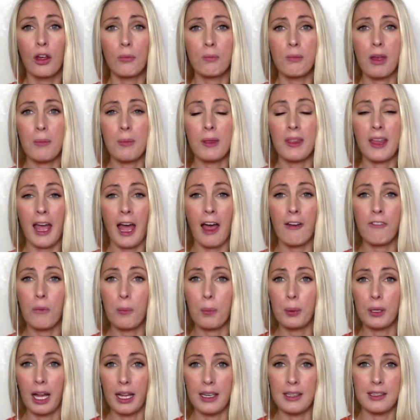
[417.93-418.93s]
Maybe they
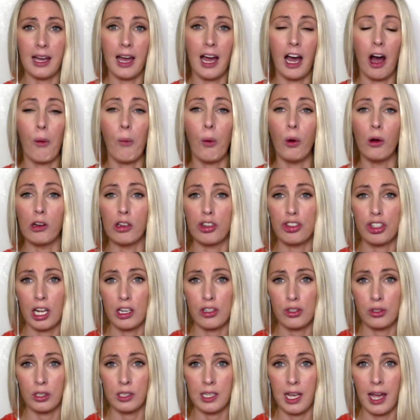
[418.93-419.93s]
haven't planned it out or
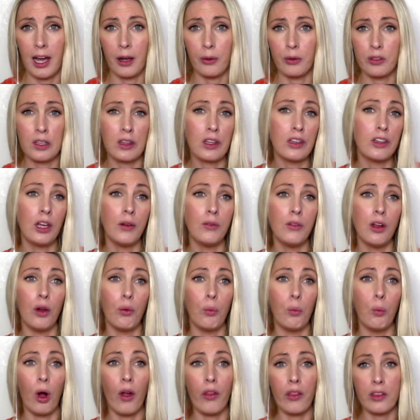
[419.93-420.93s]
scheduled it out, so they don't know
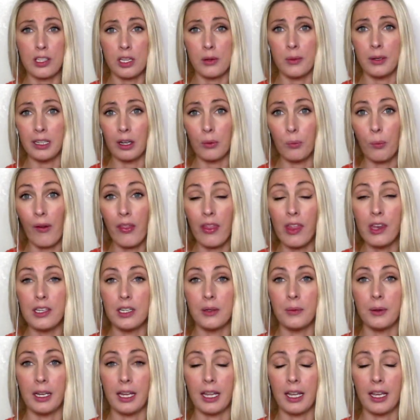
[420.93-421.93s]
what they're doing and when they're
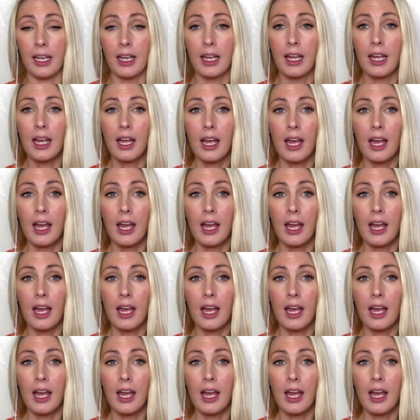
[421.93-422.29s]
doing it.